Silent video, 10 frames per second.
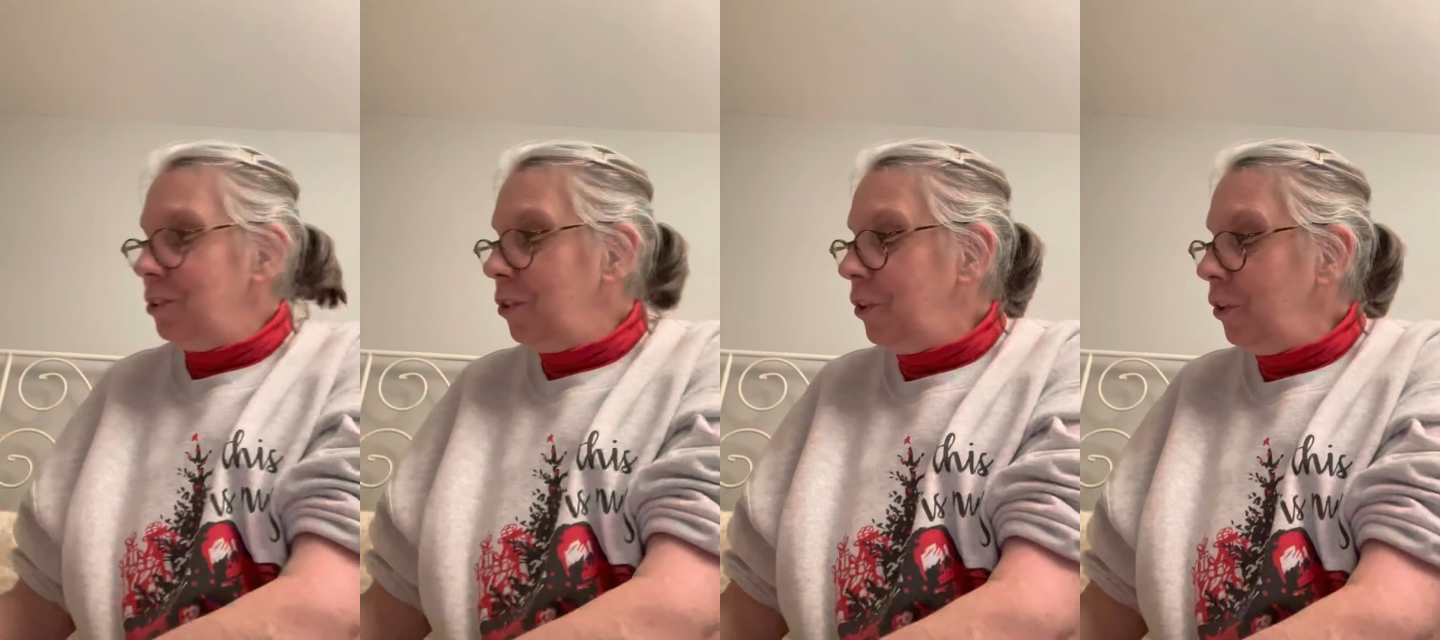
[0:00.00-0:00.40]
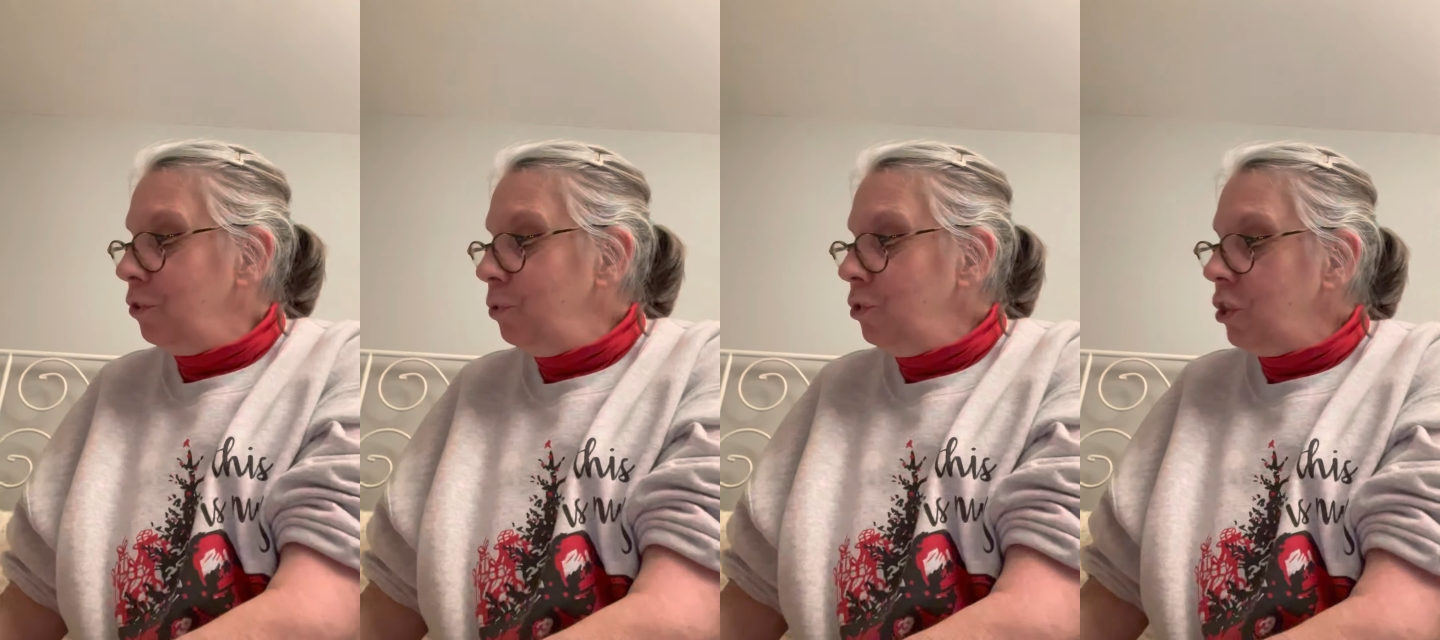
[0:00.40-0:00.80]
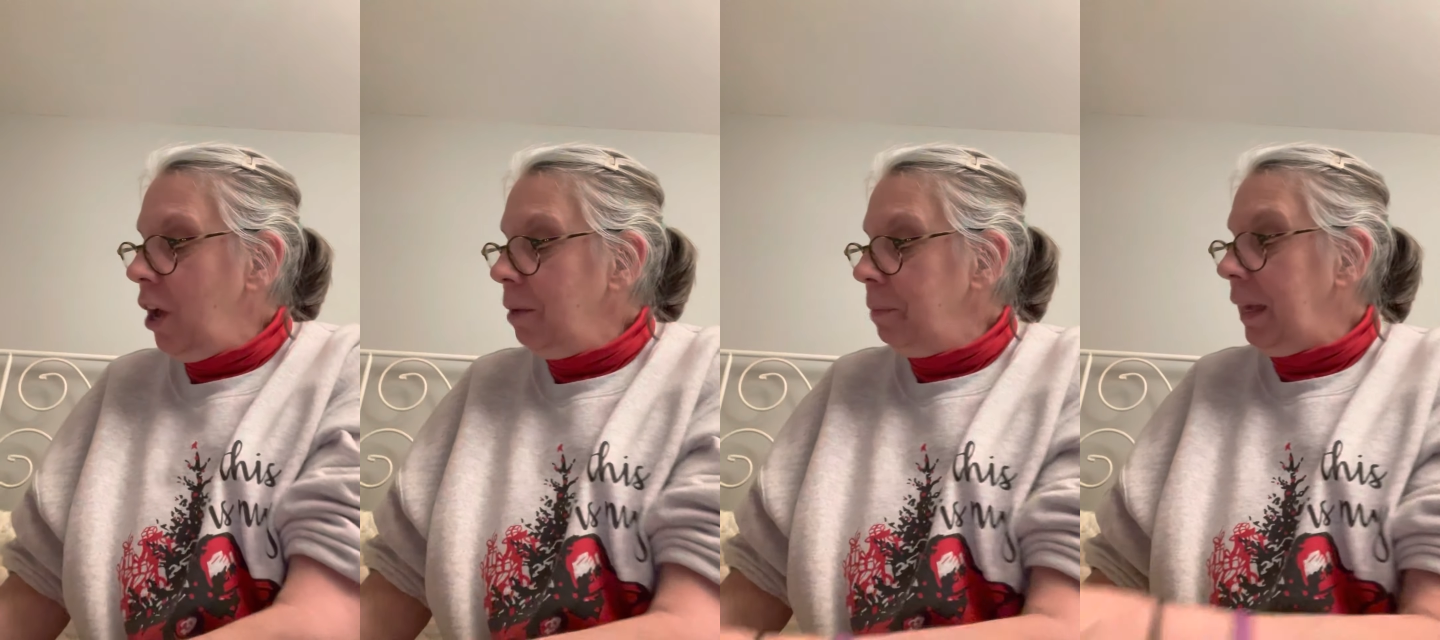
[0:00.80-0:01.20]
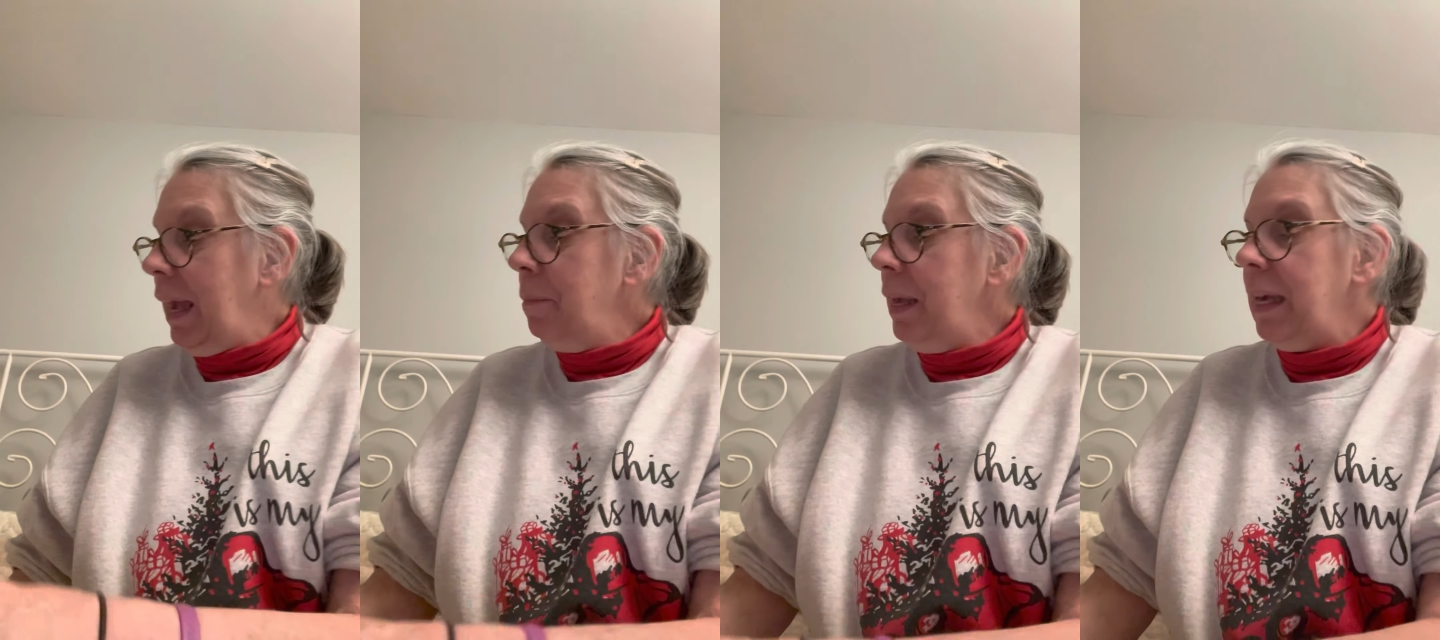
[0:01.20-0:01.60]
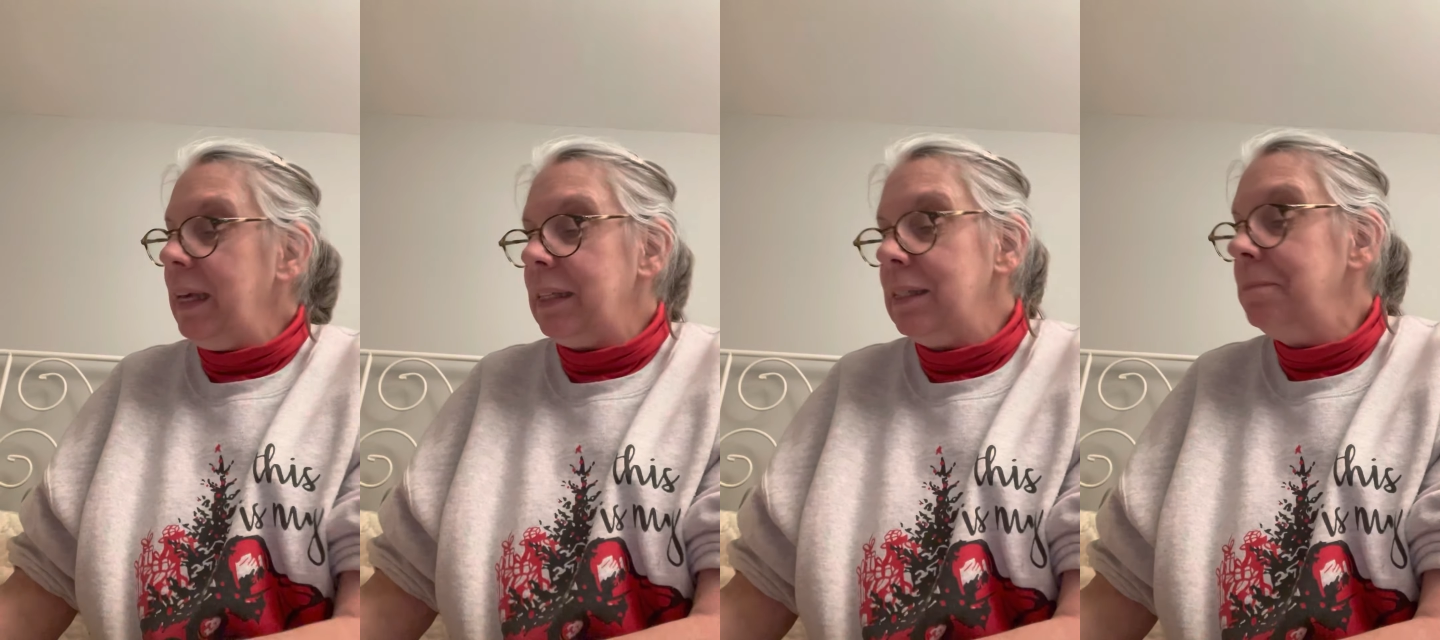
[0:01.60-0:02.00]
so their new song became a
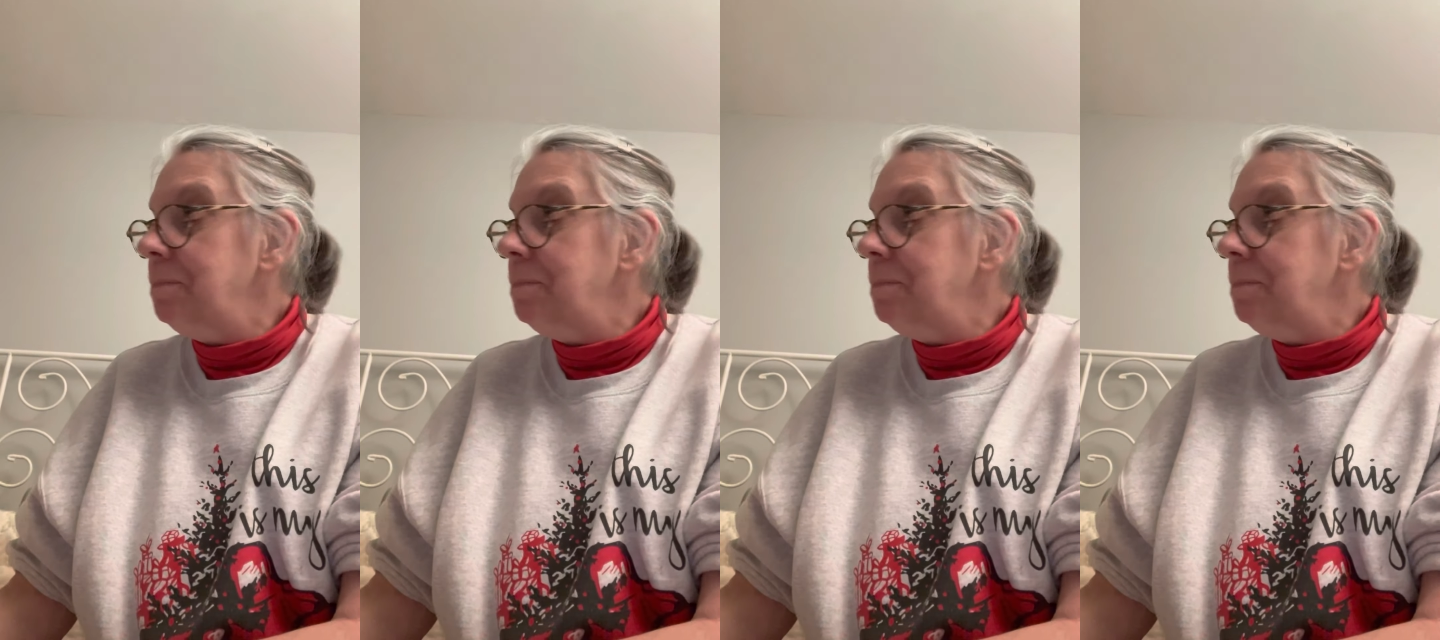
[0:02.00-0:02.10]
hit.